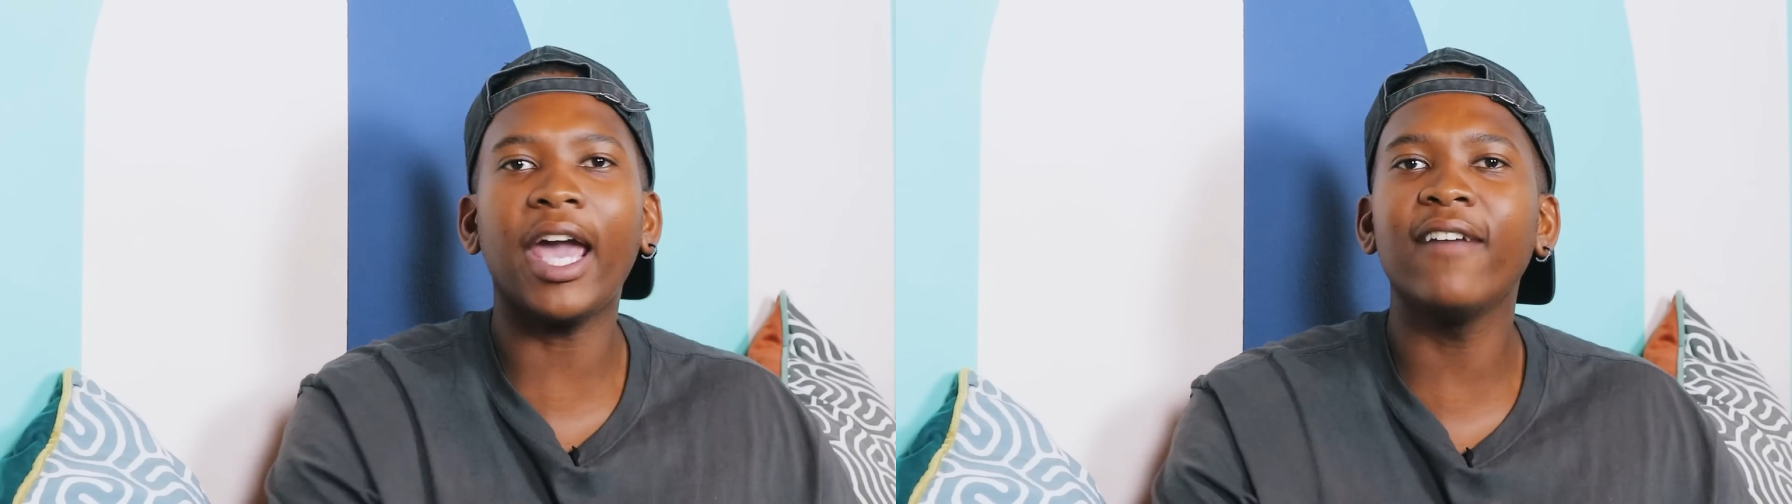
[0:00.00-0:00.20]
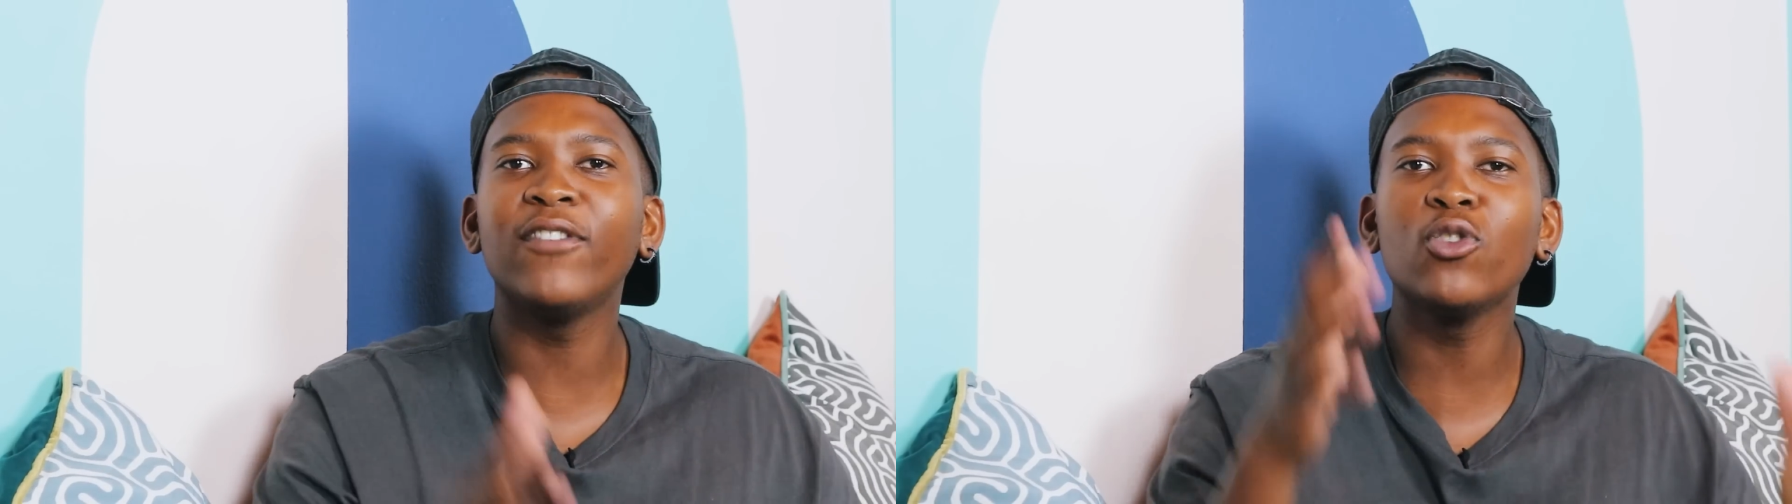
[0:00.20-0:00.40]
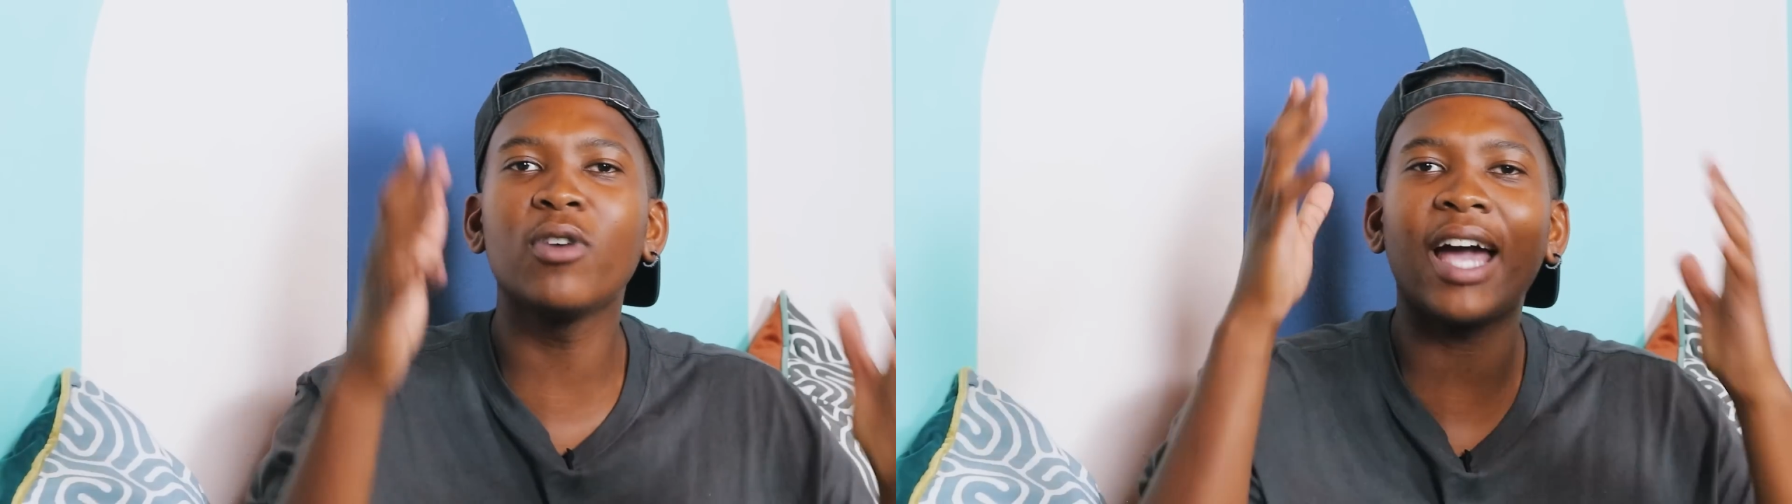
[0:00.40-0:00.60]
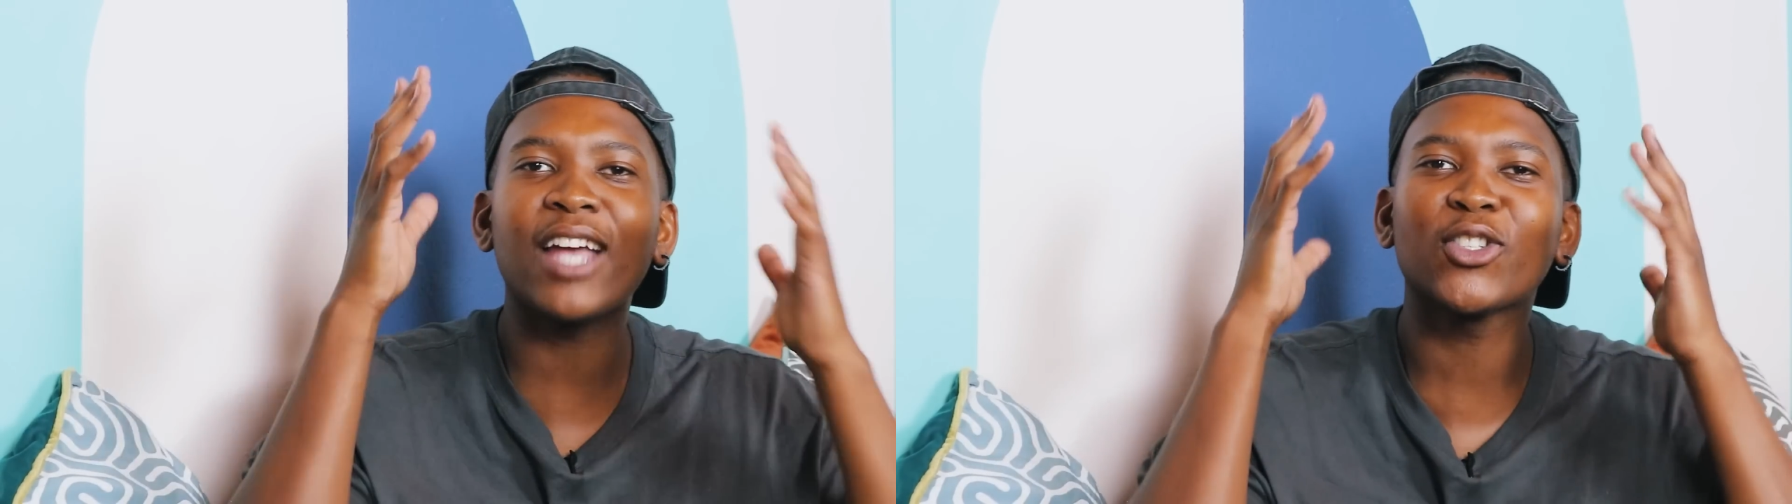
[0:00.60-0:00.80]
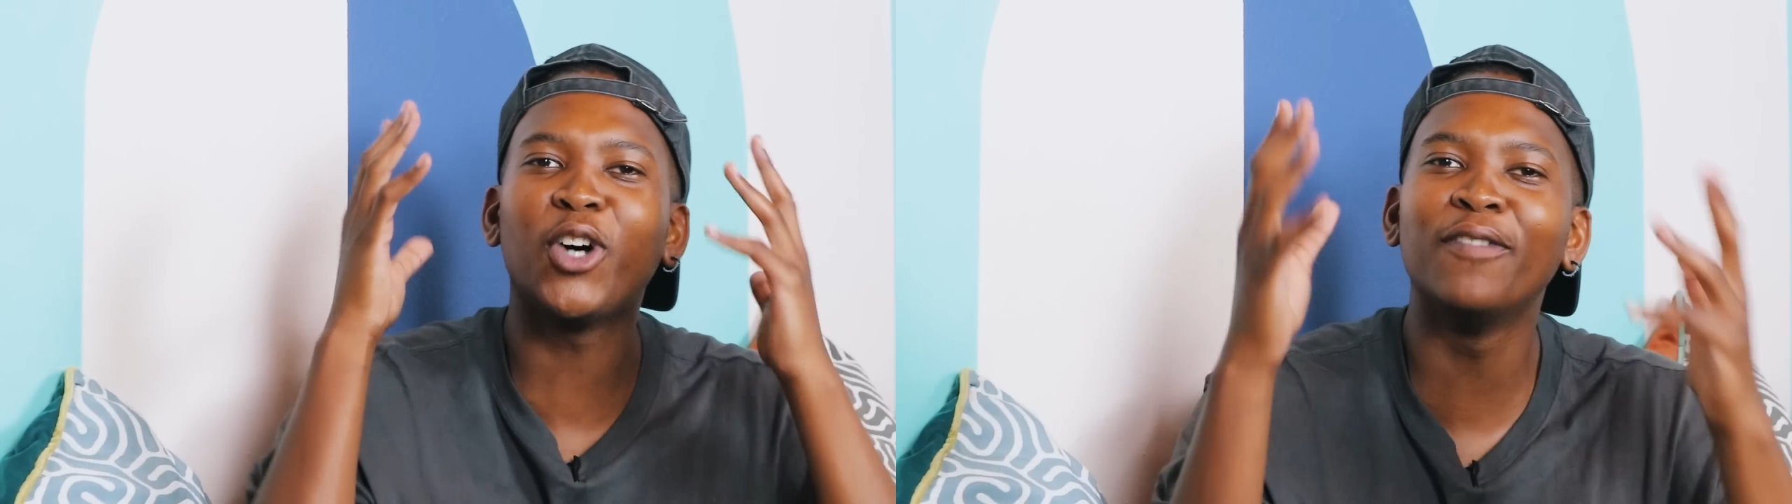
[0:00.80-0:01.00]
gave you
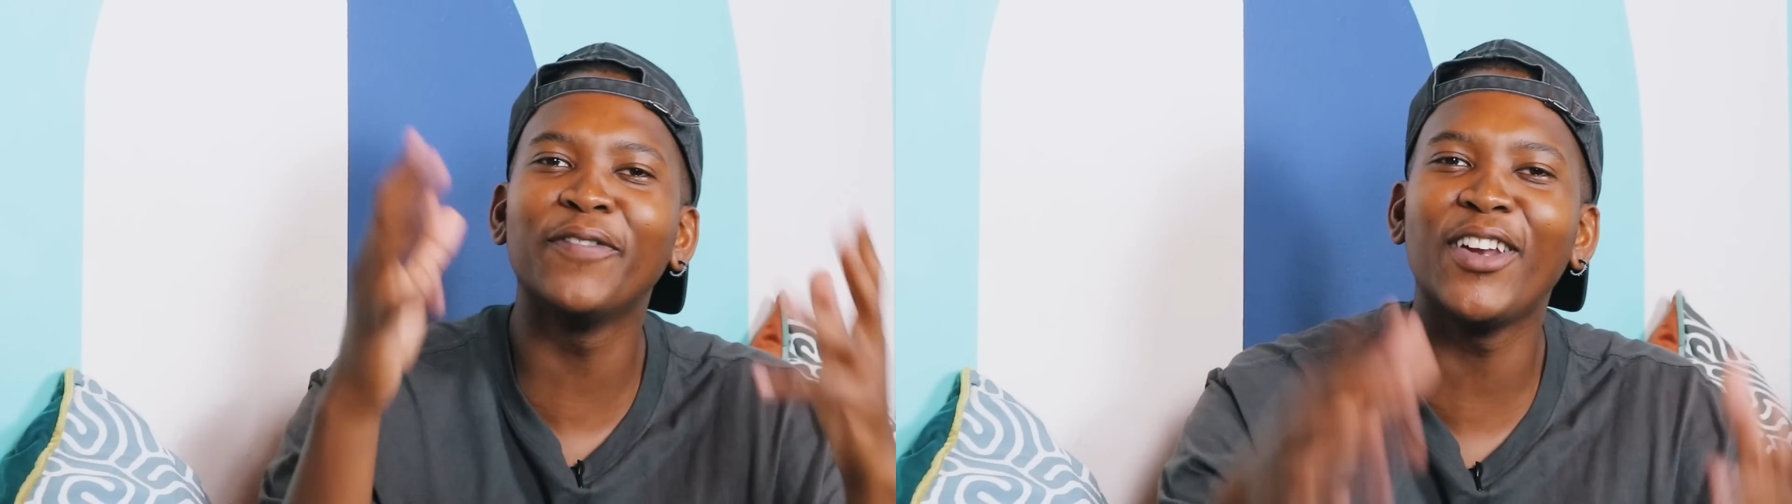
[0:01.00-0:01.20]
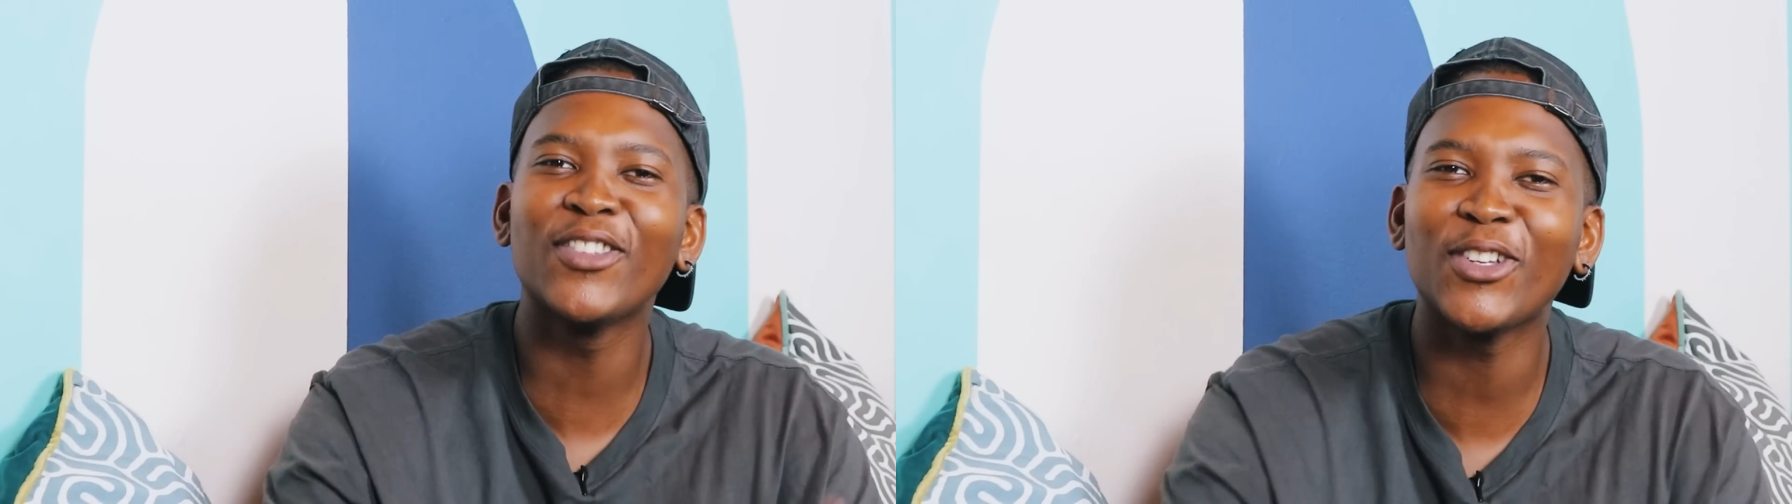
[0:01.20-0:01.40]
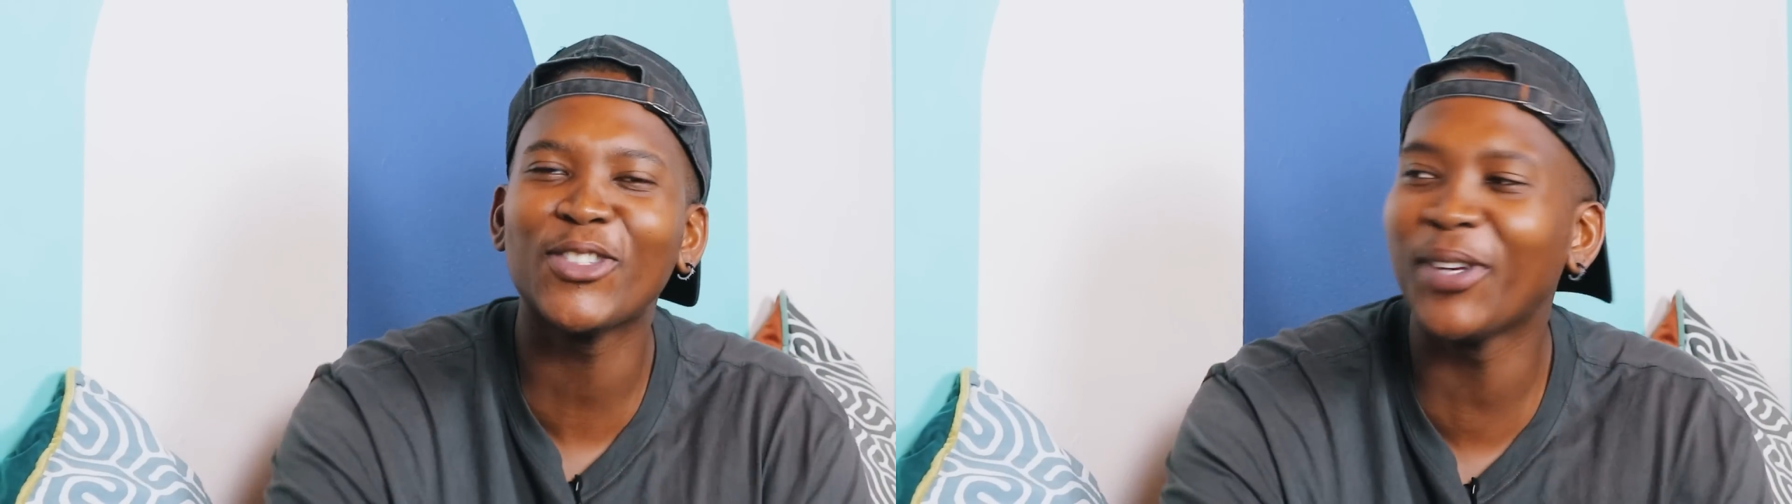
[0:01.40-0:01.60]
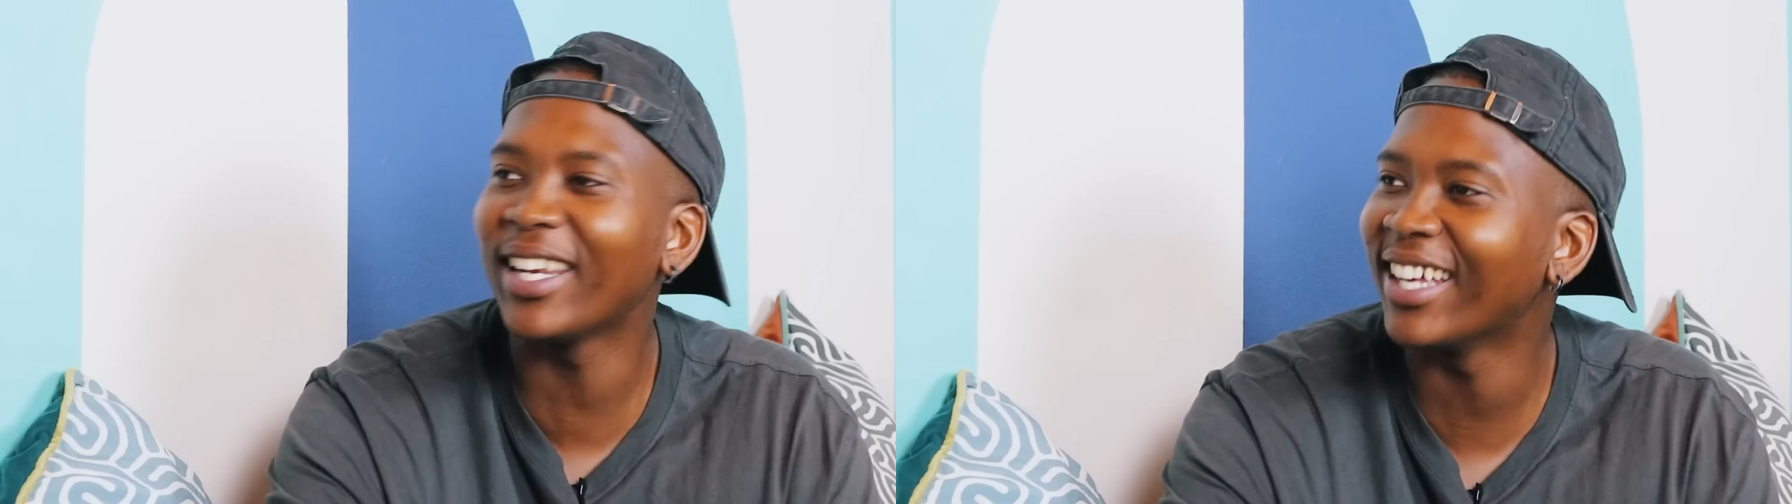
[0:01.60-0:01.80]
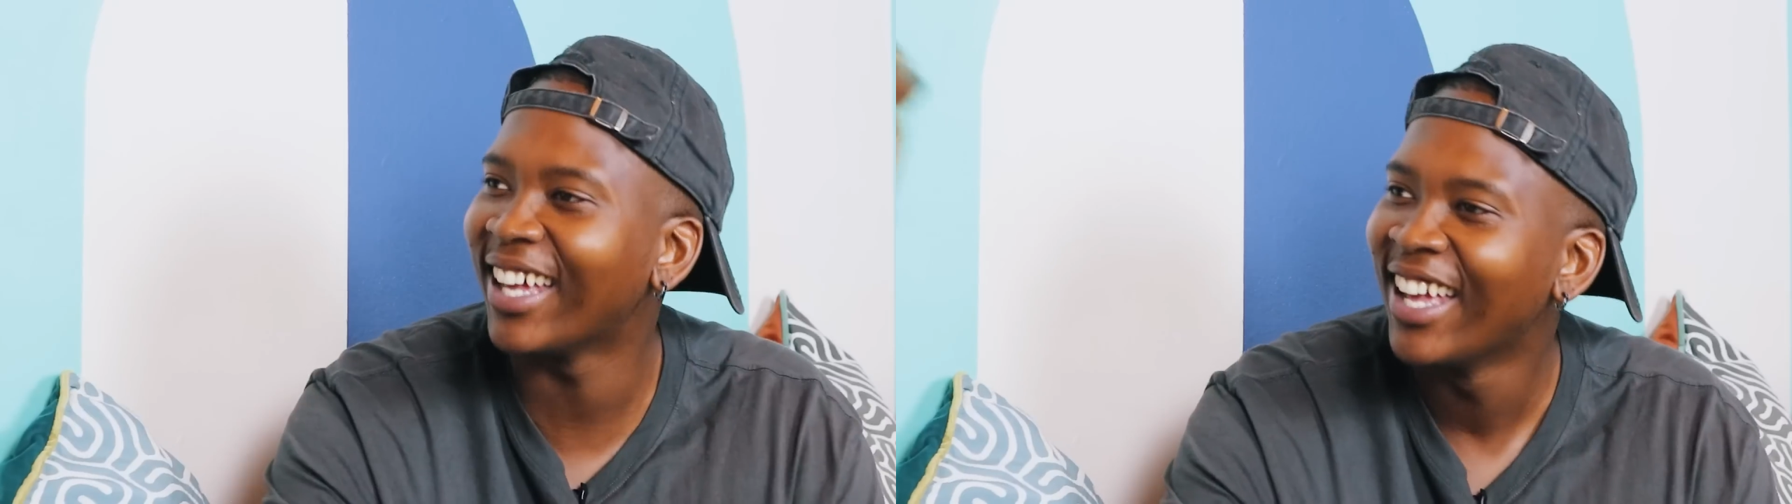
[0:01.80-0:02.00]
guys confidence on Twitter?